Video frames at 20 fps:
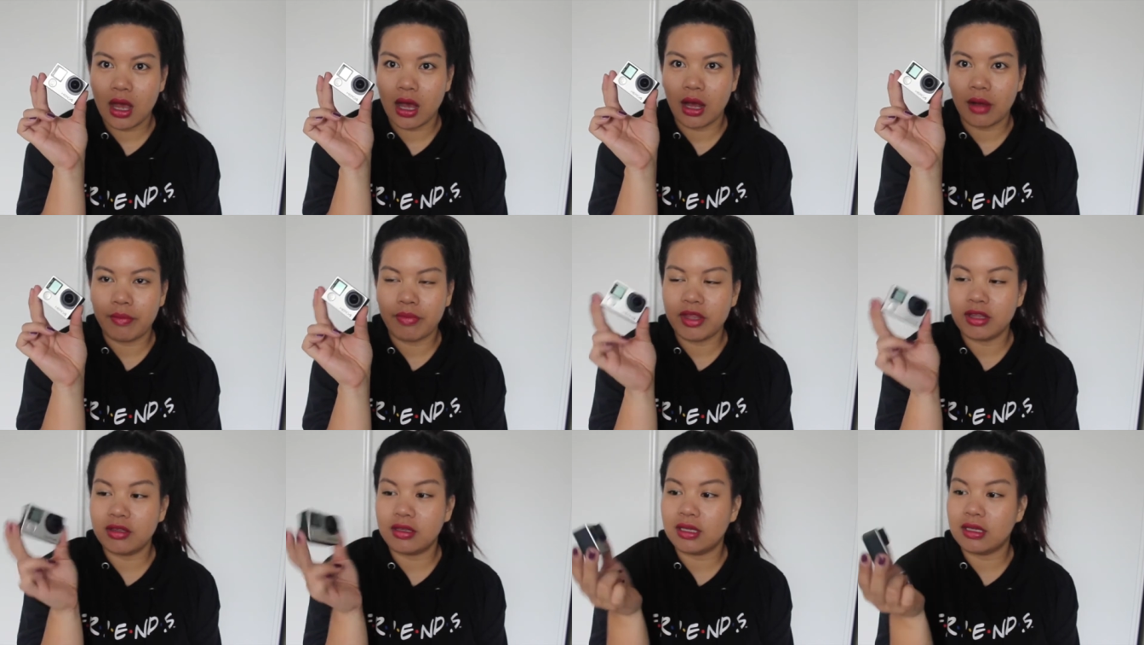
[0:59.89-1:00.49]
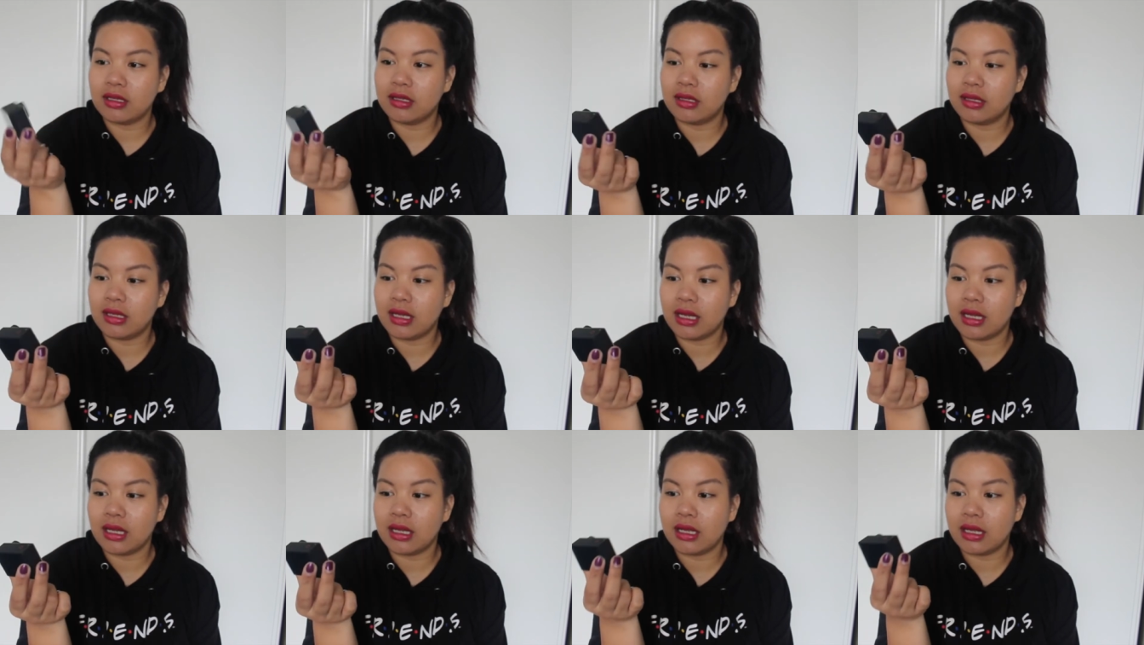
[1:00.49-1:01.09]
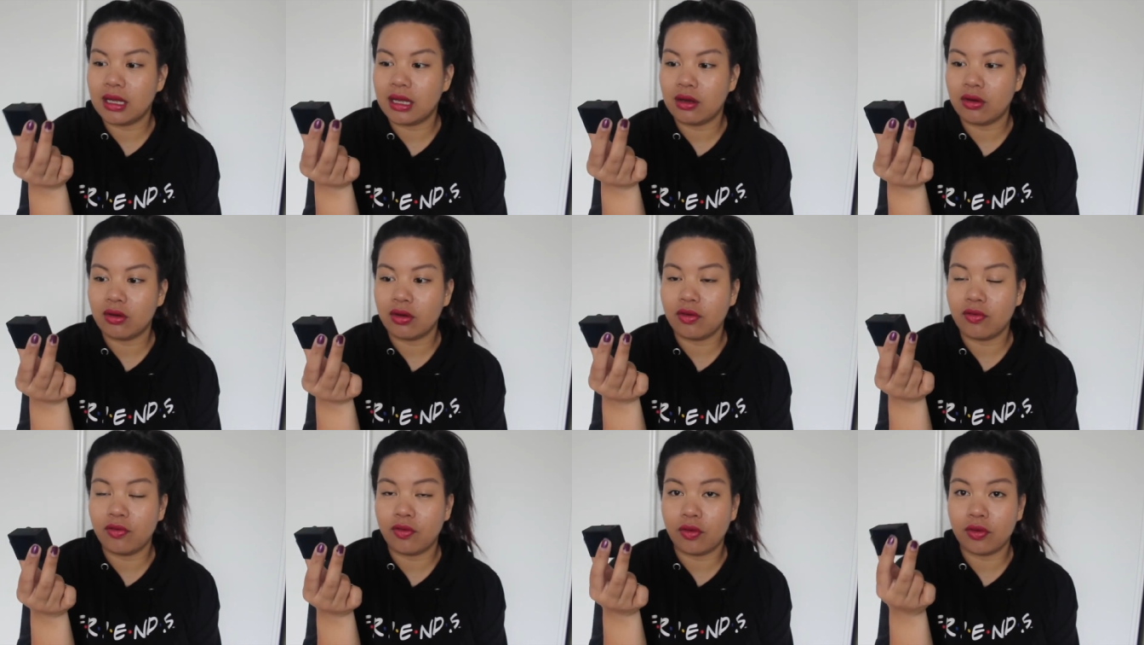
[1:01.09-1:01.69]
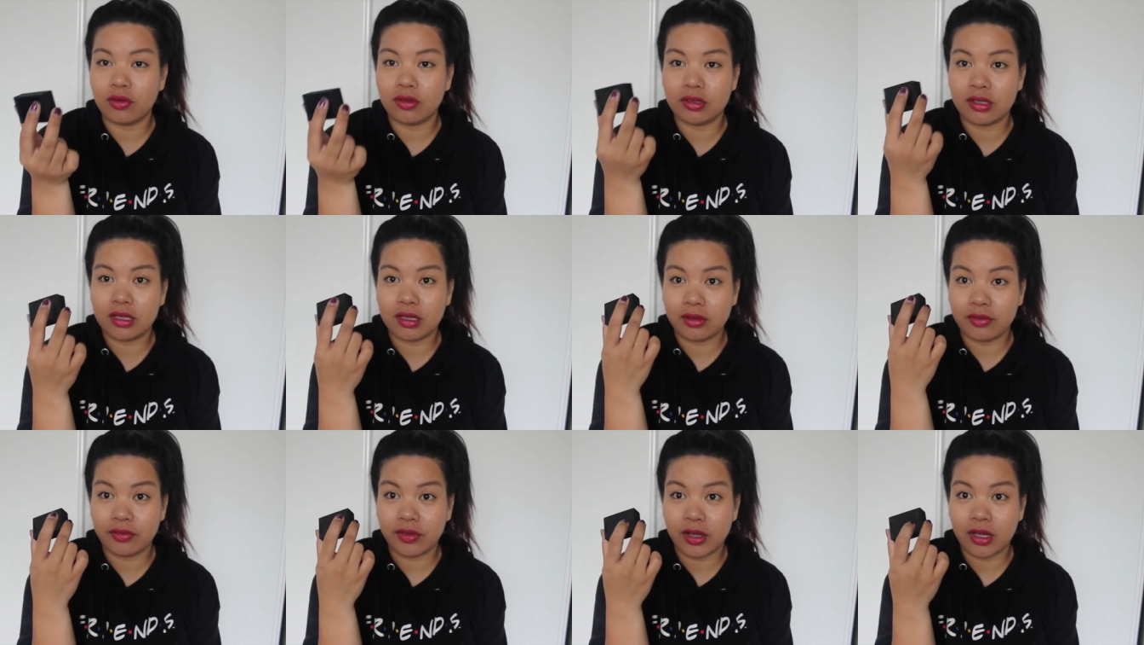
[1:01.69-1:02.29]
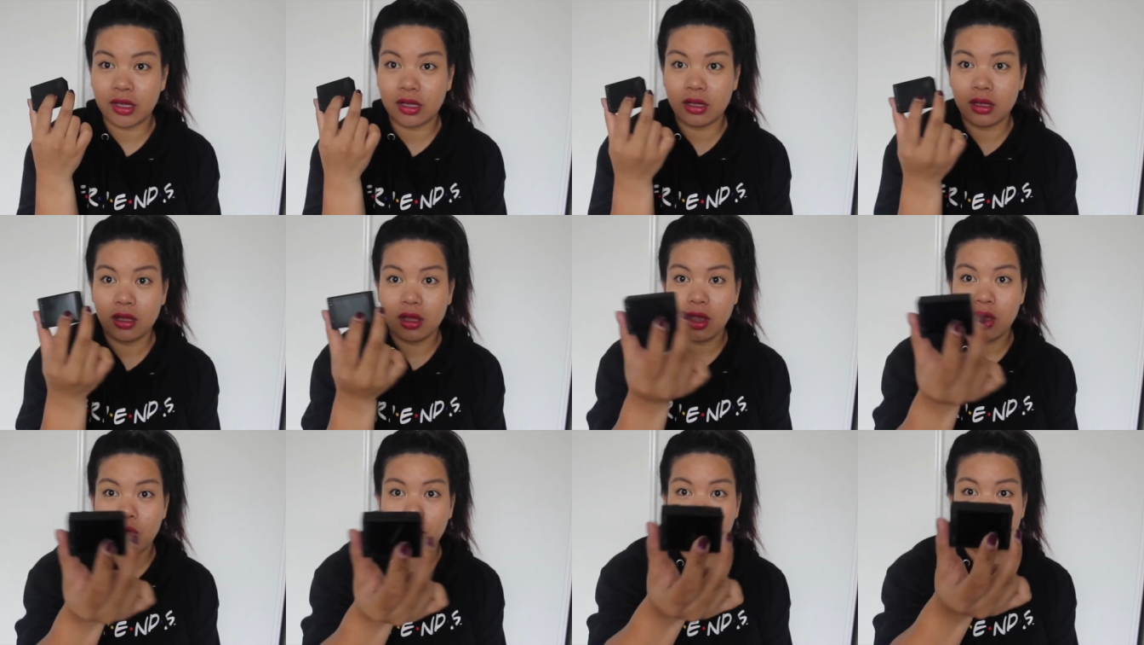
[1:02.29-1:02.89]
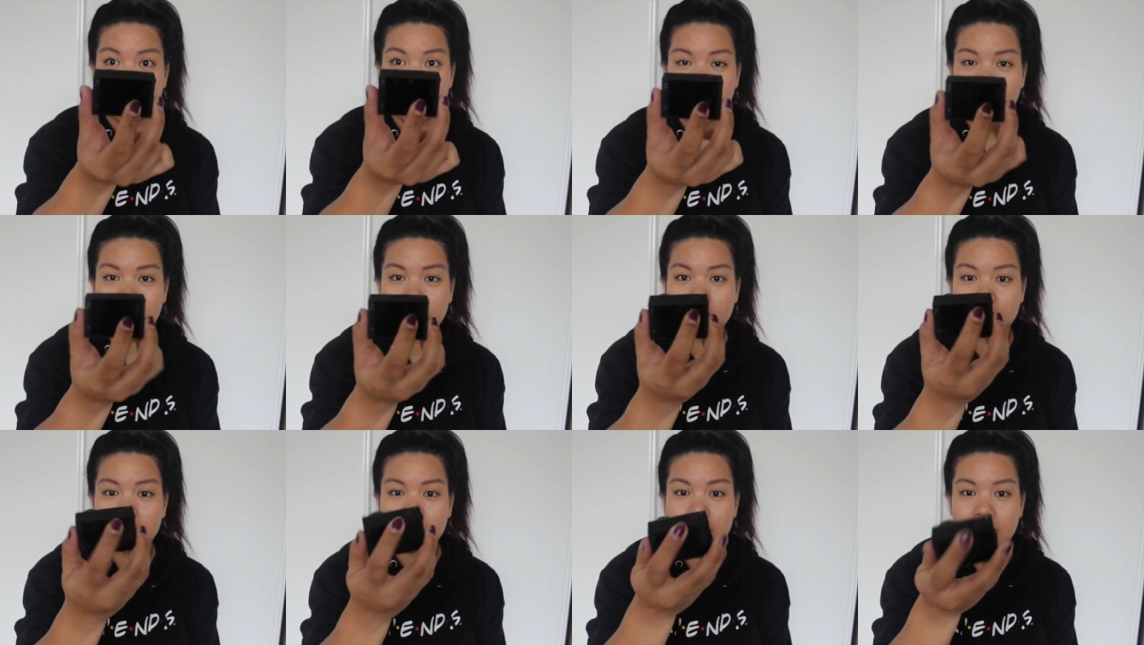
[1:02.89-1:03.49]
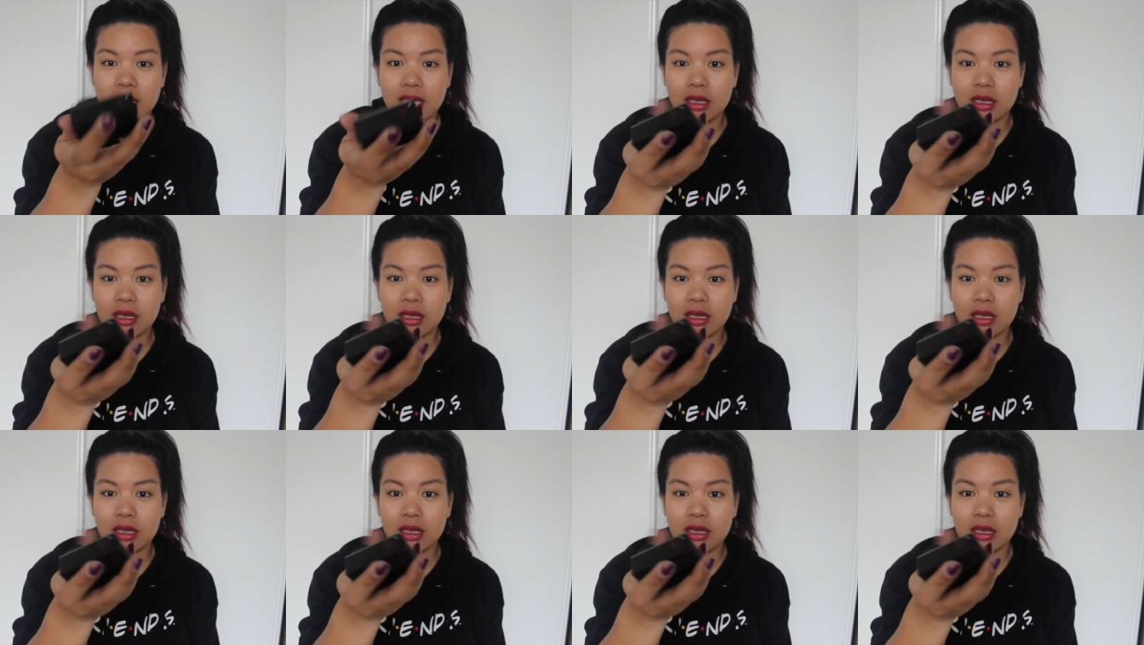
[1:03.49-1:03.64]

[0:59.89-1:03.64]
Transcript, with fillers: Um, this is the Hero 4 Silver, which has the